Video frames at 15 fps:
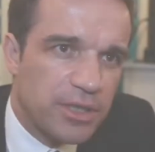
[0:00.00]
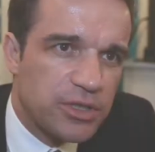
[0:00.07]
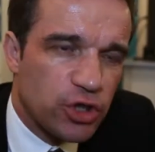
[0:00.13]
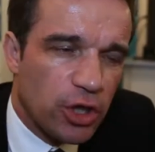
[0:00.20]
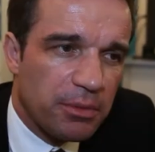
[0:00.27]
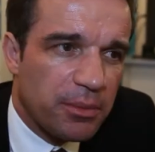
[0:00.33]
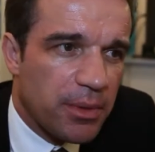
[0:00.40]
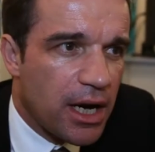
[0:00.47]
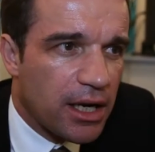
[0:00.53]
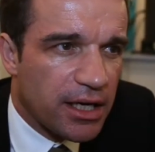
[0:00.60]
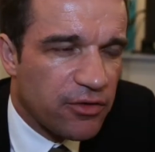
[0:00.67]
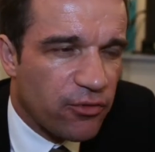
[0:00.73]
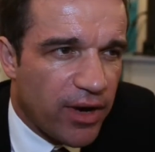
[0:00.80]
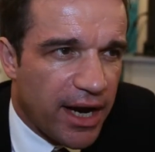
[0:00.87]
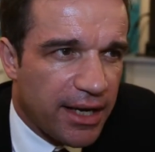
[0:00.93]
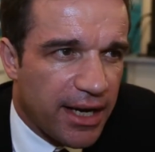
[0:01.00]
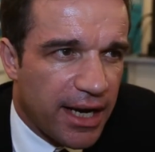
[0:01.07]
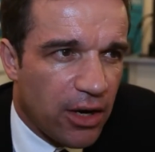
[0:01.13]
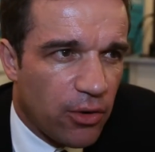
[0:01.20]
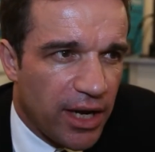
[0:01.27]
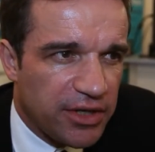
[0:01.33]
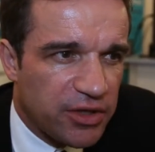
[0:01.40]
the German market right
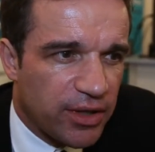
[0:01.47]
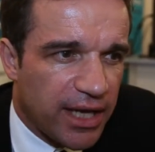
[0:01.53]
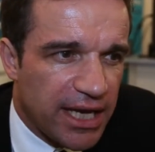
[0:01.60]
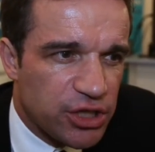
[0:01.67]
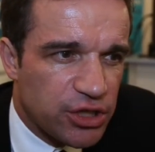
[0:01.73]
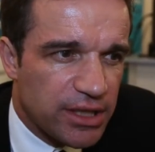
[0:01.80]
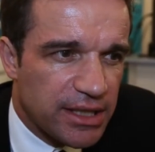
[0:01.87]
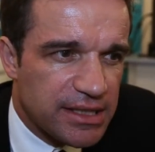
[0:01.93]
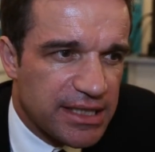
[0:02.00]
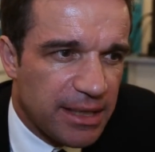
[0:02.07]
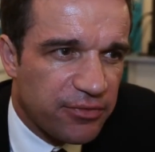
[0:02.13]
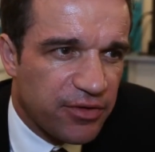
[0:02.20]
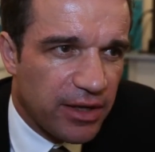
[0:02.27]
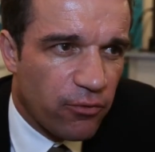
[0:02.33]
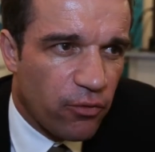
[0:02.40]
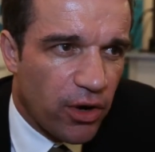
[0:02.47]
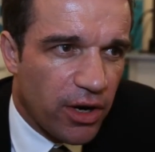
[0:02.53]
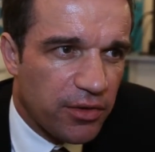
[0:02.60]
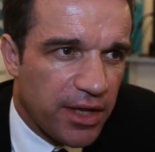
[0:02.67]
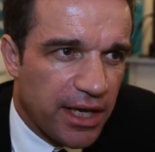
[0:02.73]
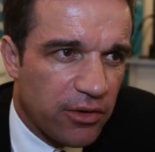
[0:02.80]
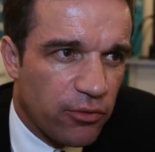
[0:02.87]
now, education is something where
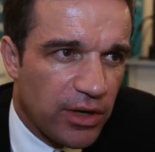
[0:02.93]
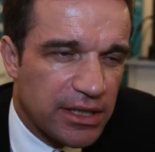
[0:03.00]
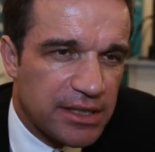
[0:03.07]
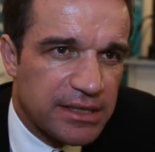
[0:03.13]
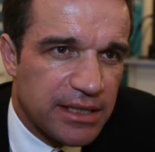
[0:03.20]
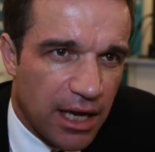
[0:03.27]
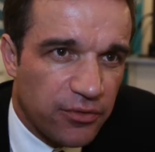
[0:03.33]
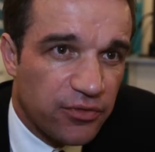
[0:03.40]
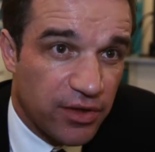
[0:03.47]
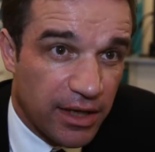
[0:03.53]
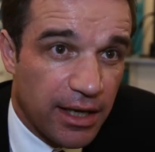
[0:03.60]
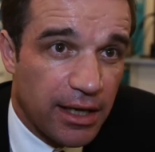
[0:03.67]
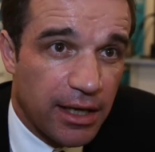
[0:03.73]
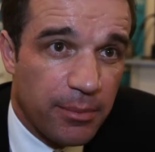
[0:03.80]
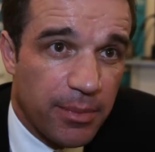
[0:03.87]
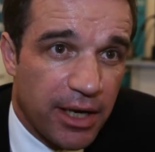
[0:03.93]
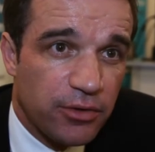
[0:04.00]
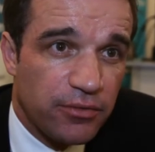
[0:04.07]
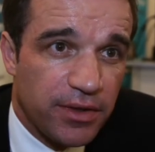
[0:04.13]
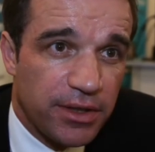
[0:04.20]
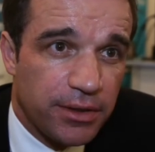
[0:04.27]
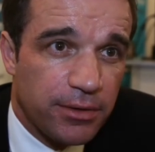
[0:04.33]
they really start thinking about
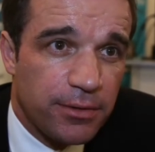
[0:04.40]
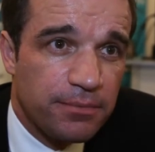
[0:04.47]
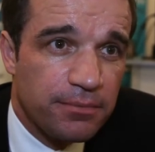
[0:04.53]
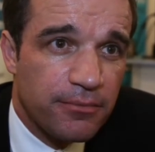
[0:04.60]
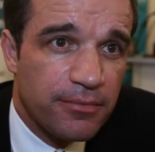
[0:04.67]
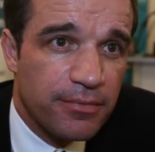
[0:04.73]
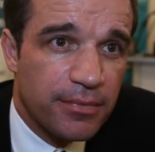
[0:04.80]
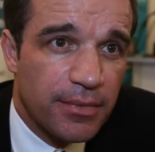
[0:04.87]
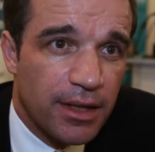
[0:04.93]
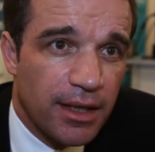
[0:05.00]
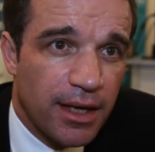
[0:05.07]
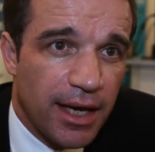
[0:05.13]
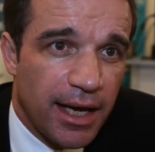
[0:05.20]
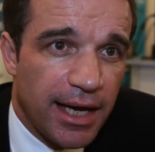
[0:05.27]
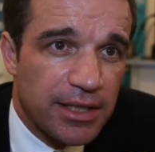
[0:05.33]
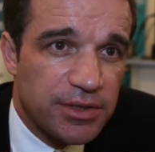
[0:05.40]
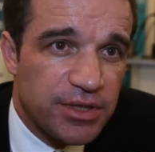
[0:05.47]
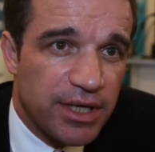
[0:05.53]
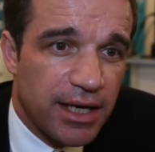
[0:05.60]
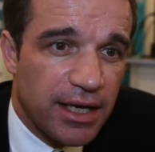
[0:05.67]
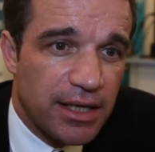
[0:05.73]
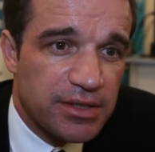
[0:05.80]
video and
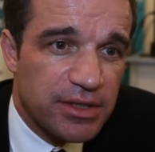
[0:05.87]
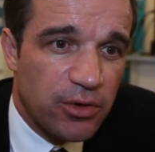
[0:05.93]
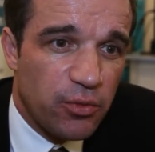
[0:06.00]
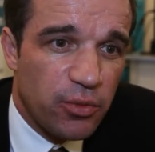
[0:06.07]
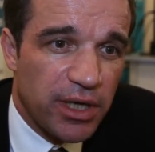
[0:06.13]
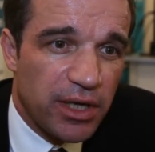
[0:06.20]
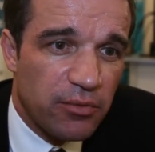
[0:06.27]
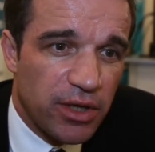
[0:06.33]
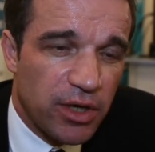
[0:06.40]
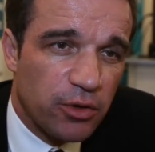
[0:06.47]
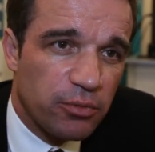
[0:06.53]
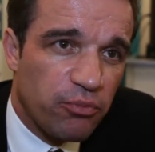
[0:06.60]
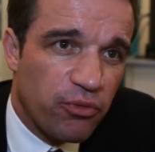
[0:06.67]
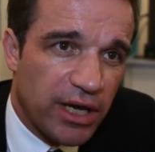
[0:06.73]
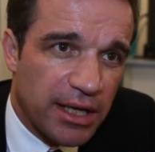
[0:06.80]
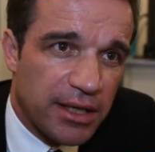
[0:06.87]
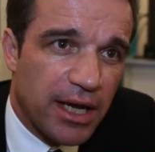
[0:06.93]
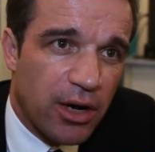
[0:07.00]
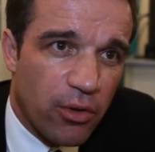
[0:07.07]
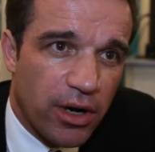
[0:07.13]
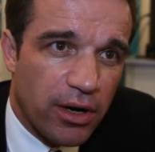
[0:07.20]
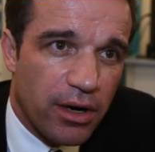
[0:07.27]
uh, so we, we could bring in
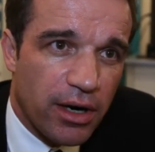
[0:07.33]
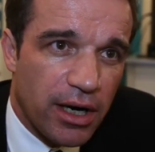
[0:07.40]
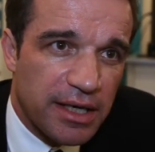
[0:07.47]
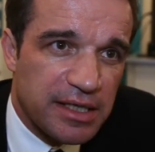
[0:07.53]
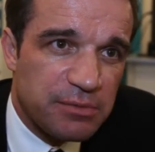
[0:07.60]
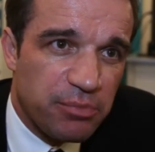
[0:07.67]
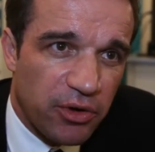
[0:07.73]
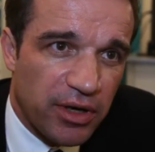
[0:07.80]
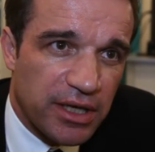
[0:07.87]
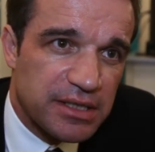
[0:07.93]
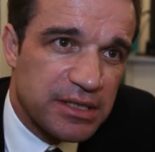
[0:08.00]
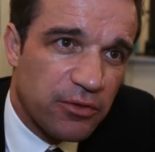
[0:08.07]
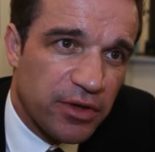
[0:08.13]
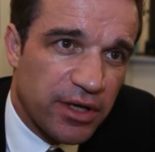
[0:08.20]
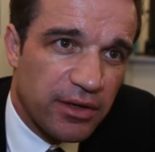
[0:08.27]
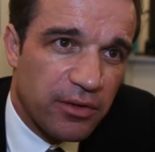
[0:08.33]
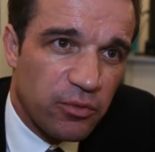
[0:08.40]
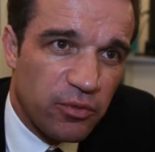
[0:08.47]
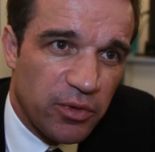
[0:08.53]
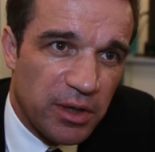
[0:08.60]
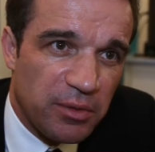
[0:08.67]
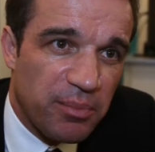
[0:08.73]
our experience of uh,
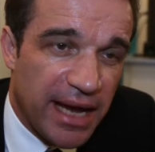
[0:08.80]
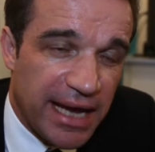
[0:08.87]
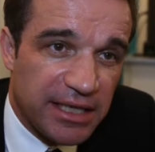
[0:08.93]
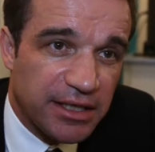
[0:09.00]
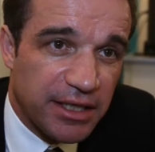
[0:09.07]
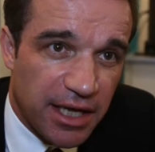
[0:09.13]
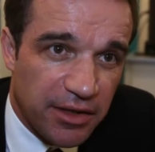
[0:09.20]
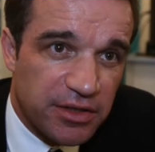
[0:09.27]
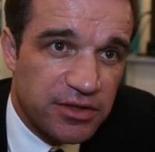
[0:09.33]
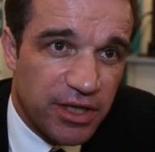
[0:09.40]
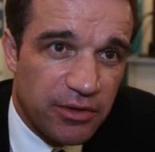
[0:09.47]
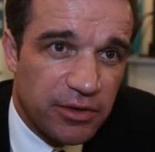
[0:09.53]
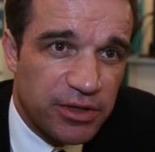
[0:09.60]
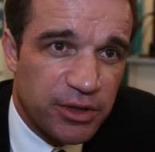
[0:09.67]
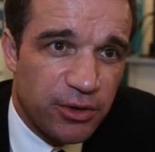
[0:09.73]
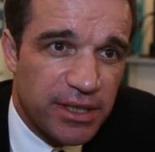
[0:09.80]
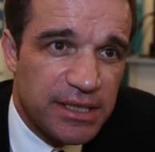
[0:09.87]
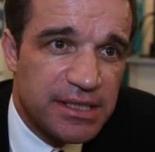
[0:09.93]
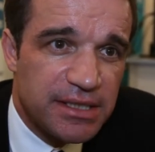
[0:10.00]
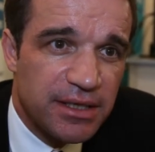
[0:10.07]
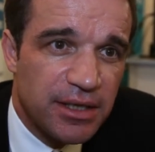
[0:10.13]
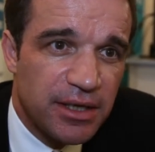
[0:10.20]
we made in other
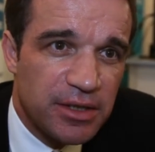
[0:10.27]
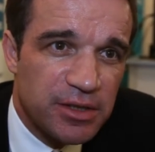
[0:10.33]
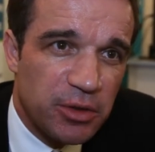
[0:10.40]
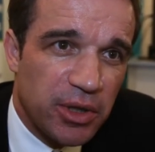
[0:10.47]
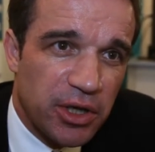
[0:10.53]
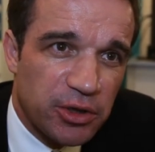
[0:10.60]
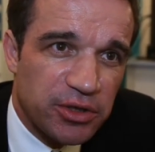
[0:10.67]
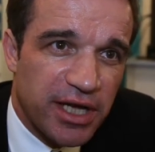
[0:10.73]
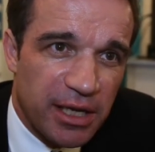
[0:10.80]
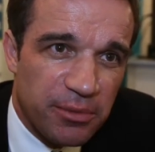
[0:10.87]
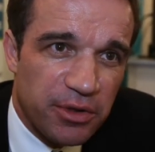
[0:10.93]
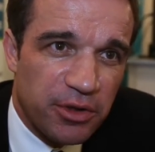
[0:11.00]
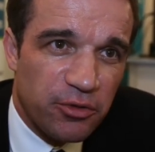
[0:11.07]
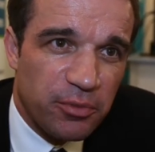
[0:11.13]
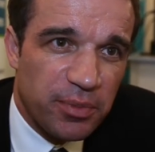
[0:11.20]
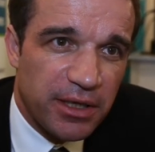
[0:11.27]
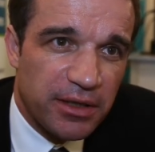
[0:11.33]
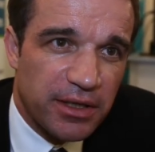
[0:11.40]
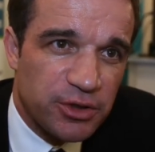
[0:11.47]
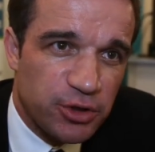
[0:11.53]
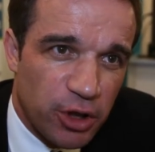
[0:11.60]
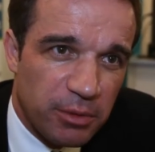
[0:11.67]
territories so we could help the european
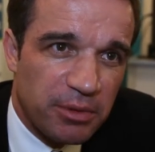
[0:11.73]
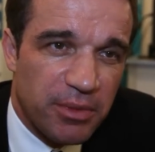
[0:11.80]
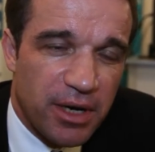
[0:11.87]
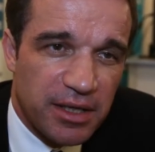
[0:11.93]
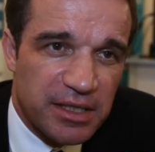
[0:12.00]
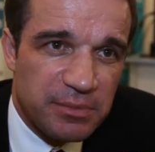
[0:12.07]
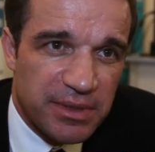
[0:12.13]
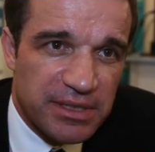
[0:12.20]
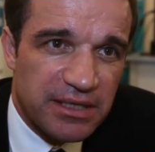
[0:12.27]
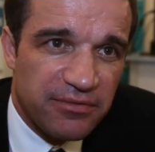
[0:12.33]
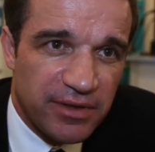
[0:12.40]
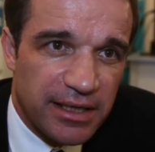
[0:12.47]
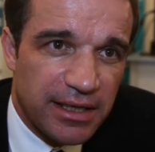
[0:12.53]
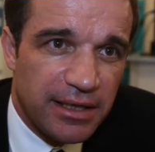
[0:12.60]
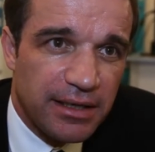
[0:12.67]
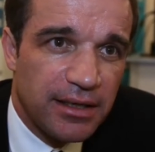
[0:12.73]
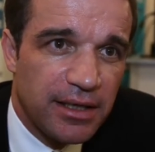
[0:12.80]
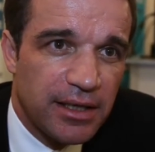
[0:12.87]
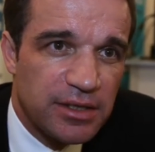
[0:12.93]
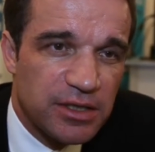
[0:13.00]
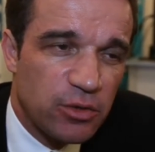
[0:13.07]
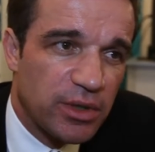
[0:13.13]
and german market specifically
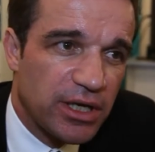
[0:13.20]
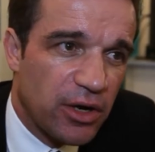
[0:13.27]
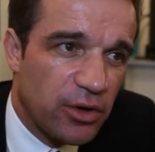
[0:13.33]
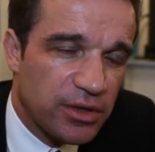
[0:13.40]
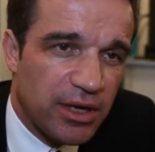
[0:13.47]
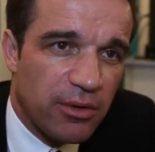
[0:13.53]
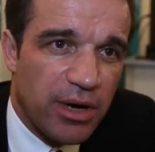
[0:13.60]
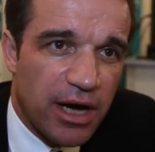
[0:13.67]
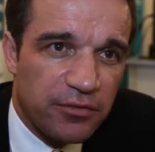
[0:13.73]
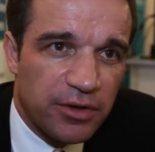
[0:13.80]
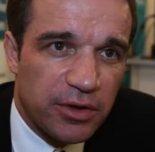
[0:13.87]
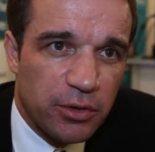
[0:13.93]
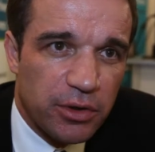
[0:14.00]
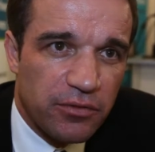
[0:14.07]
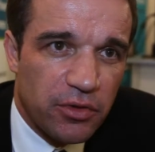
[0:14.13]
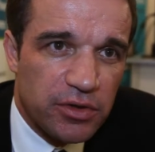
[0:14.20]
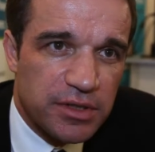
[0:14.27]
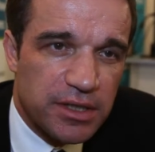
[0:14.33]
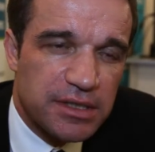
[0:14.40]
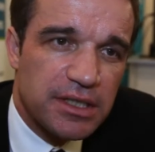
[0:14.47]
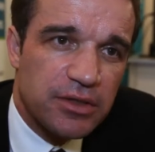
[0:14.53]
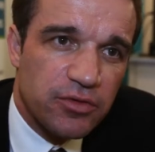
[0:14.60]
so we're going now after
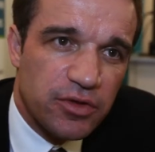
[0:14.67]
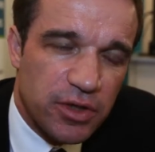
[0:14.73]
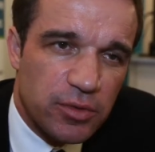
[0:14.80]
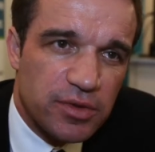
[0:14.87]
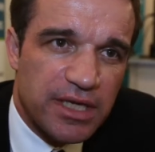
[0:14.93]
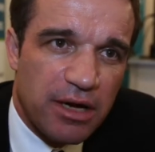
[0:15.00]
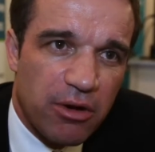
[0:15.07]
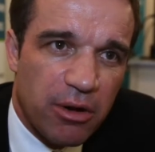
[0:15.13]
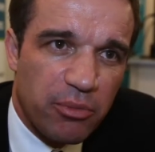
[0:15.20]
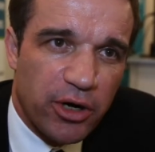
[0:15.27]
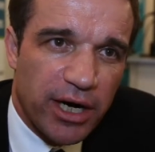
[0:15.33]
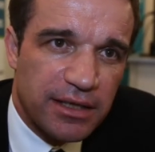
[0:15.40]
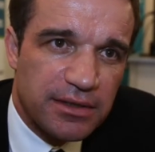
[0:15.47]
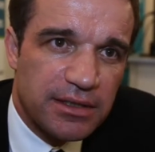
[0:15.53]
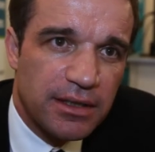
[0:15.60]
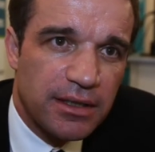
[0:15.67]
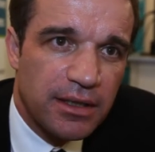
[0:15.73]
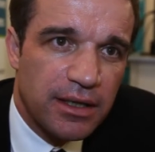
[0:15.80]
universities introduce our product